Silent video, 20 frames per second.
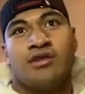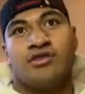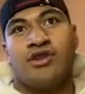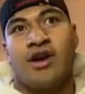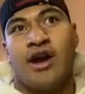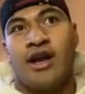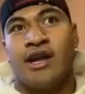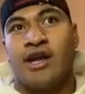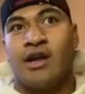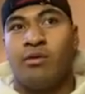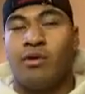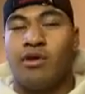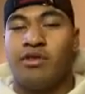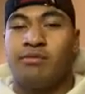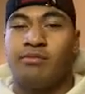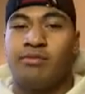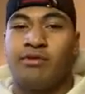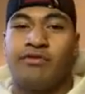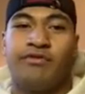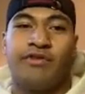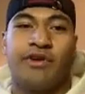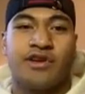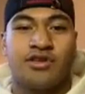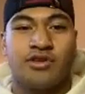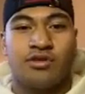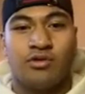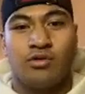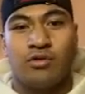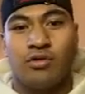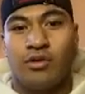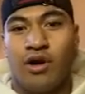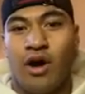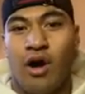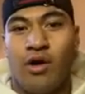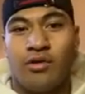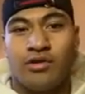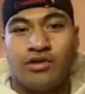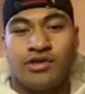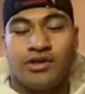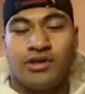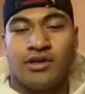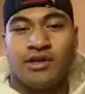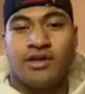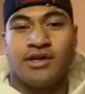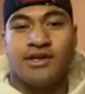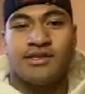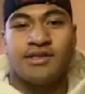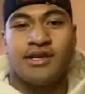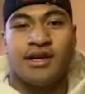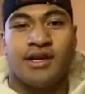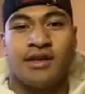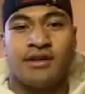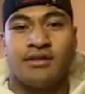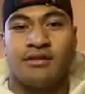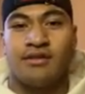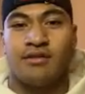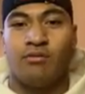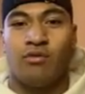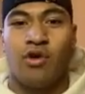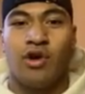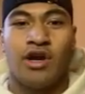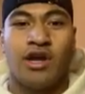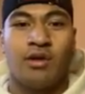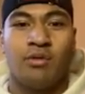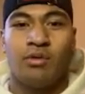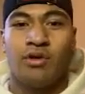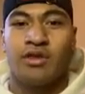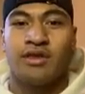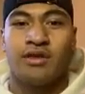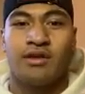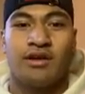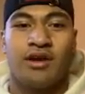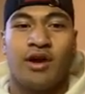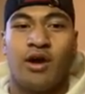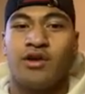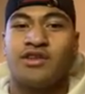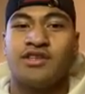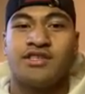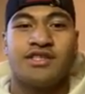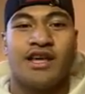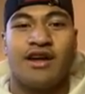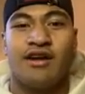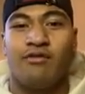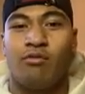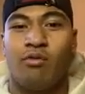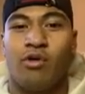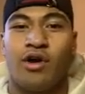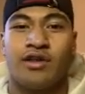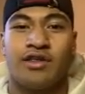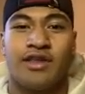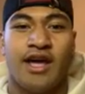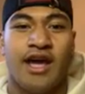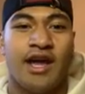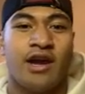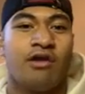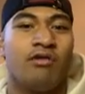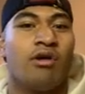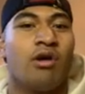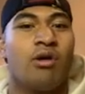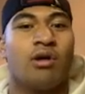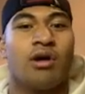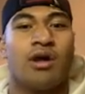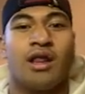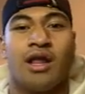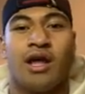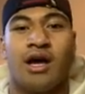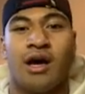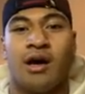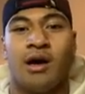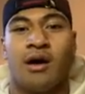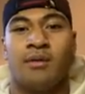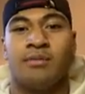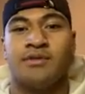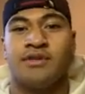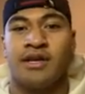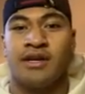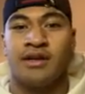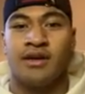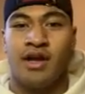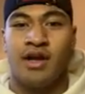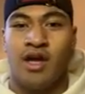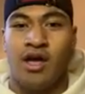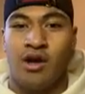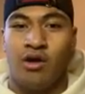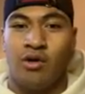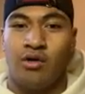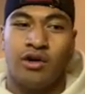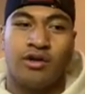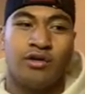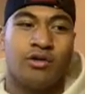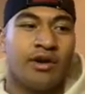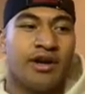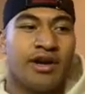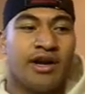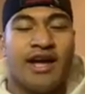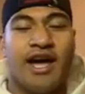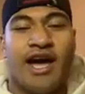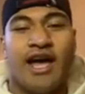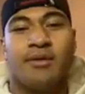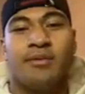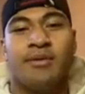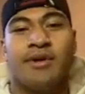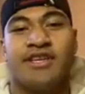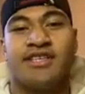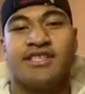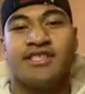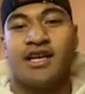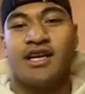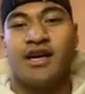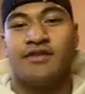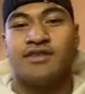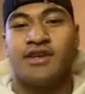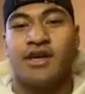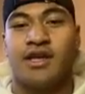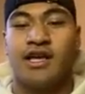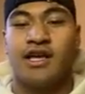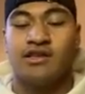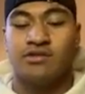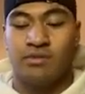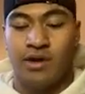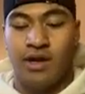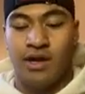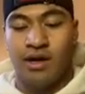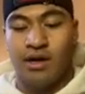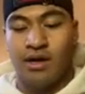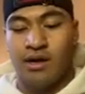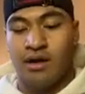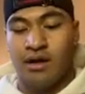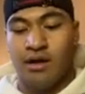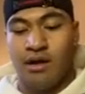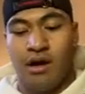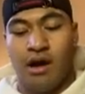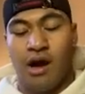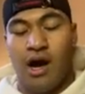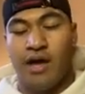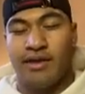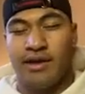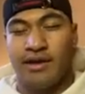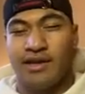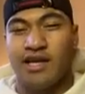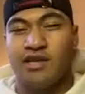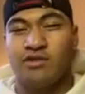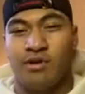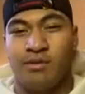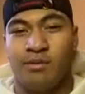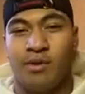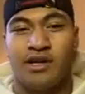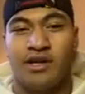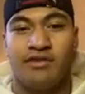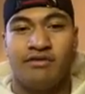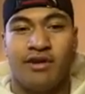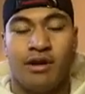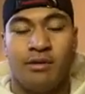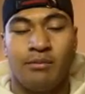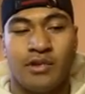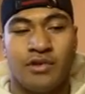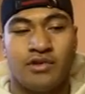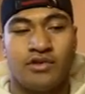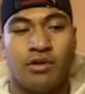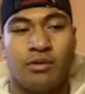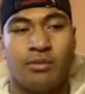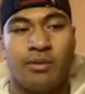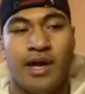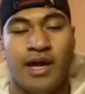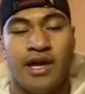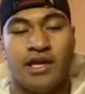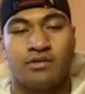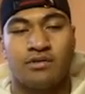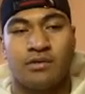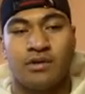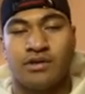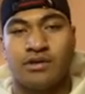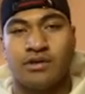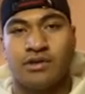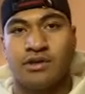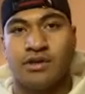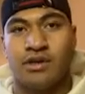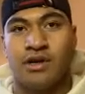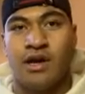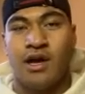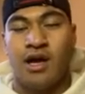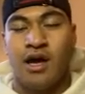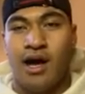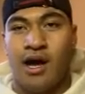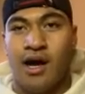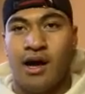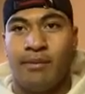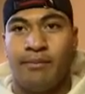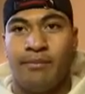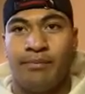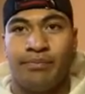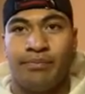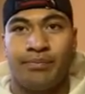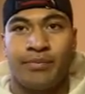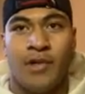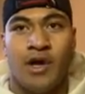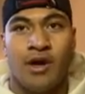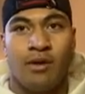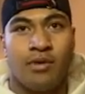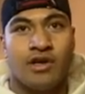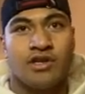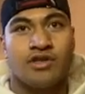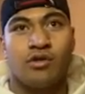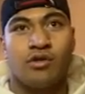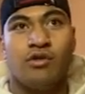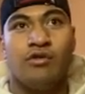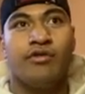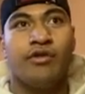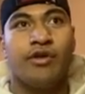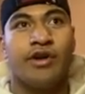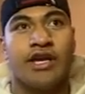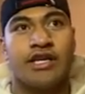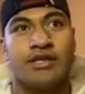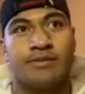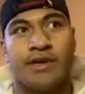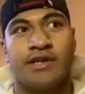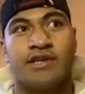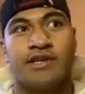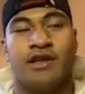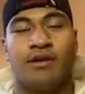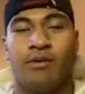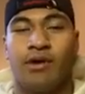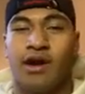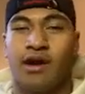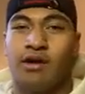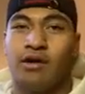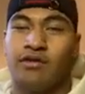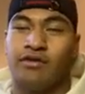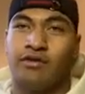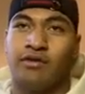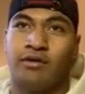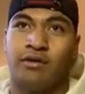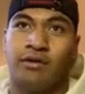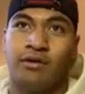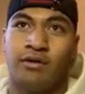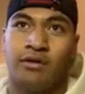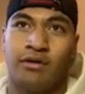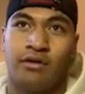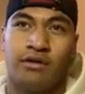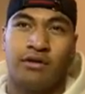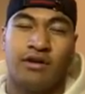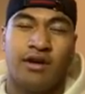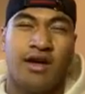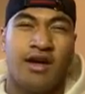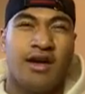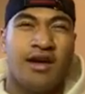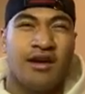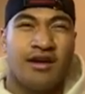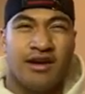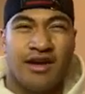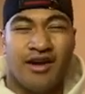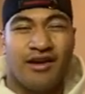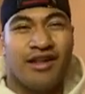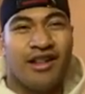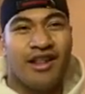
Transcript: training with professional coaches and working with coaches that have worked at NRL clubs, and we're doing academy stuff. So that's where my development took place, was my school footy, especially when I got to year